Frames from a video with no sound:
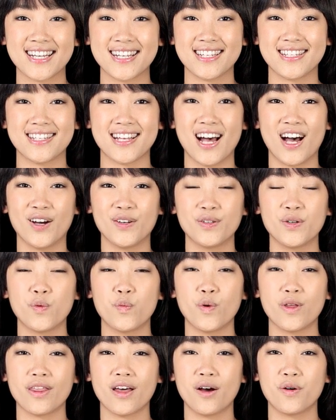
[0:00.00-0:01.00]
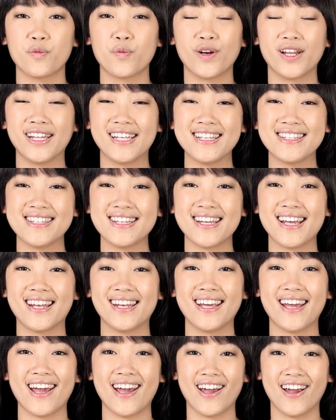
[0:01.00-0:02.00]
sound without releasing
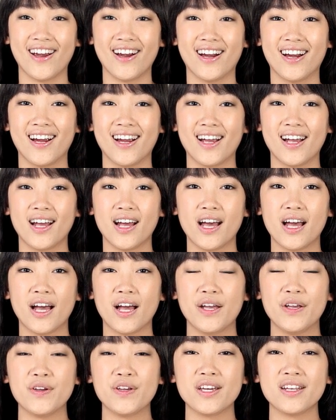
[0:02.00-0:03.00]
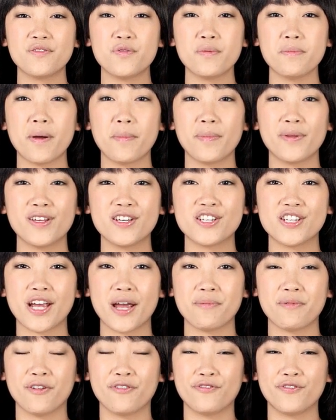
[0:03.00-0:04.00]
any air.You can remember the
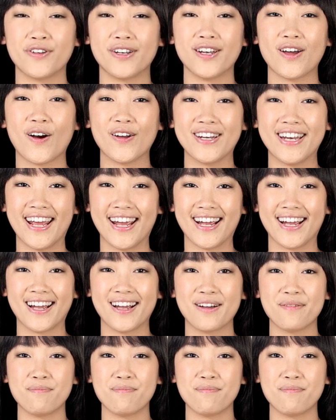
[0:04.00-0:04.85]
shape of Daaw dèk